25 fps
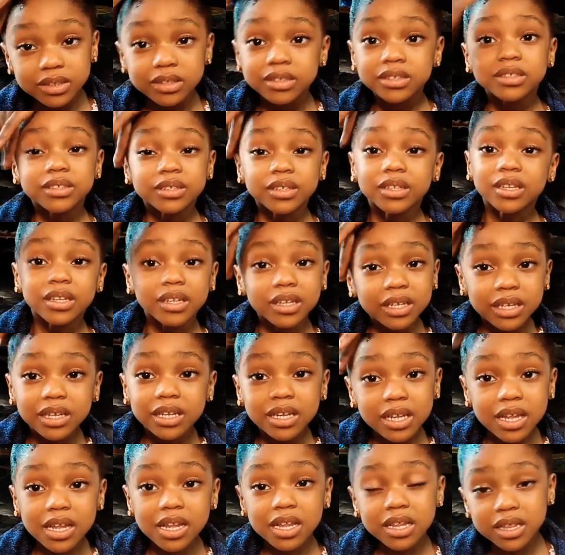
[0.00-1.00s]
If you watch
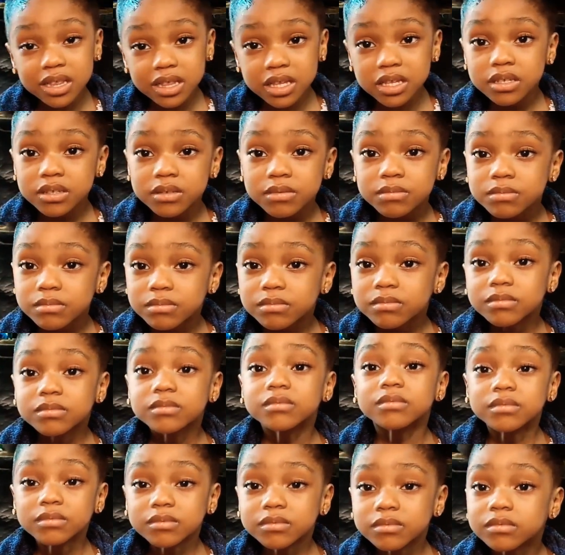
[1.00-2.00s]
my video, it will be
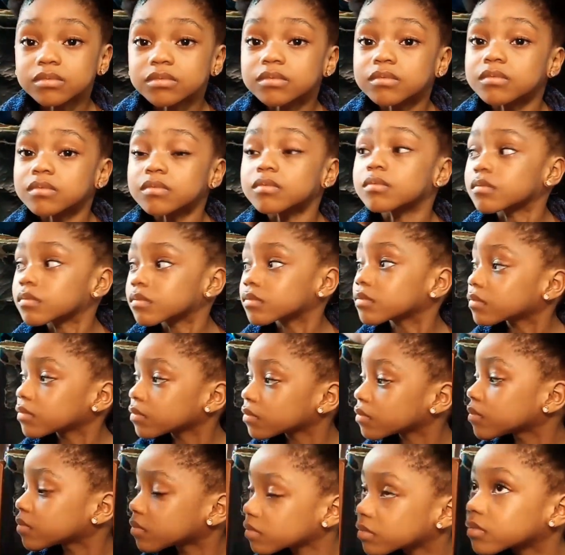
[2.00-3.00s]
linked in the
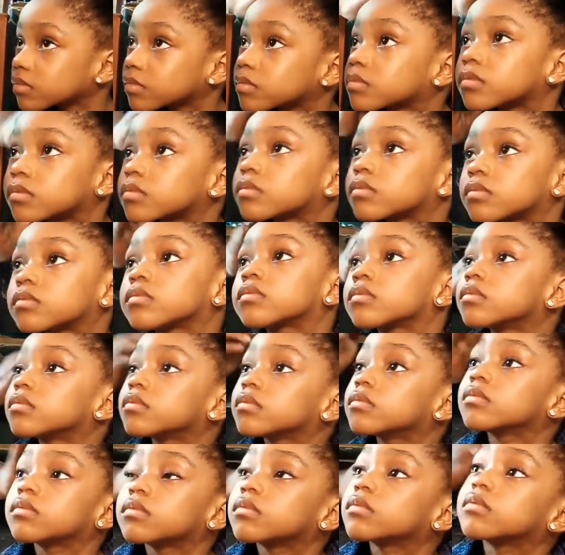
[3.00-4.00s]
description bar, and at the
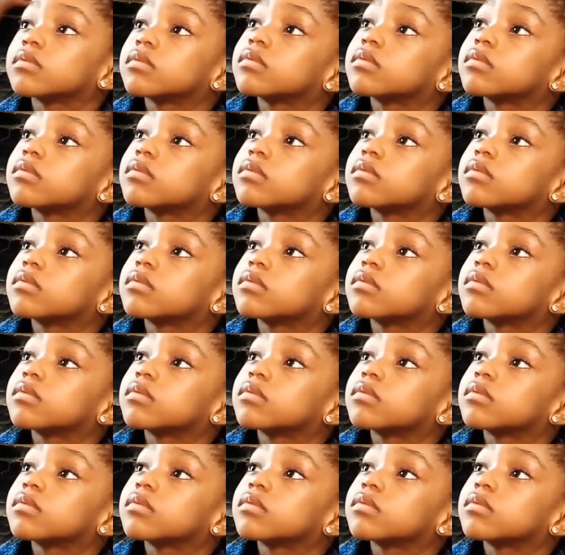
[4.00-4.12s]
end of